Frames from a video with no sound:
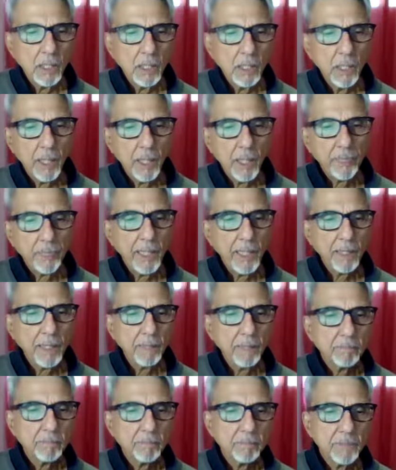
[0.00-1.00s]
and
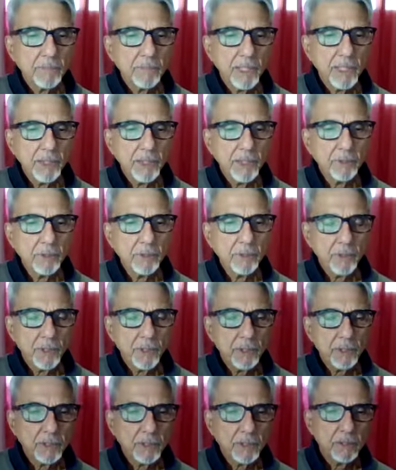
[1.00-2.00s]
then the
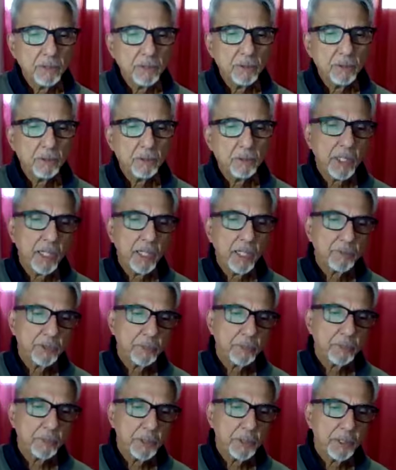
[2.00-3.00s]
universe would have
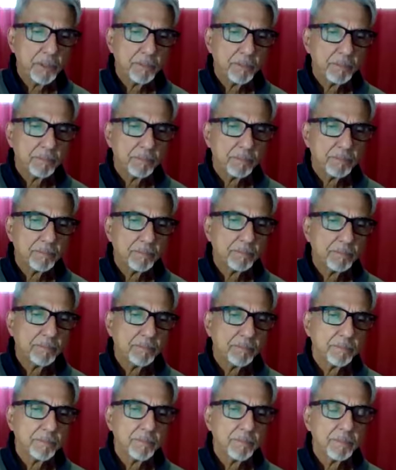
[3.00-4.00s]
to be
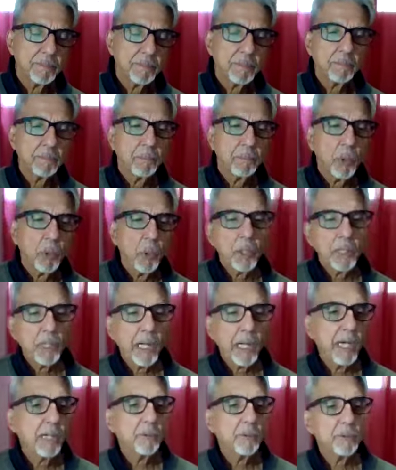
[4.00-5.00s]

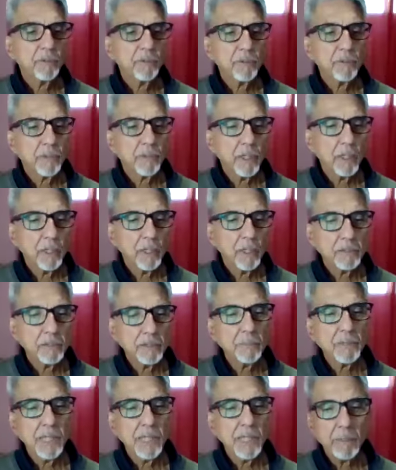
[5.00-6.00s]
born out of God
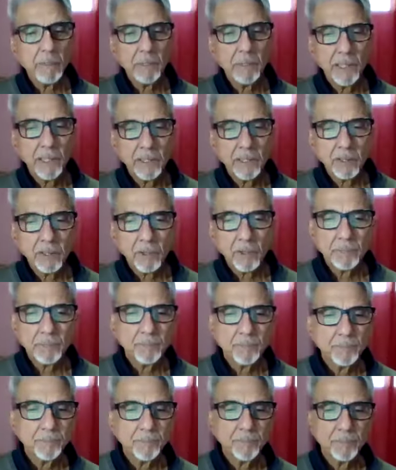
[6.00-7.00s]
sometime later on.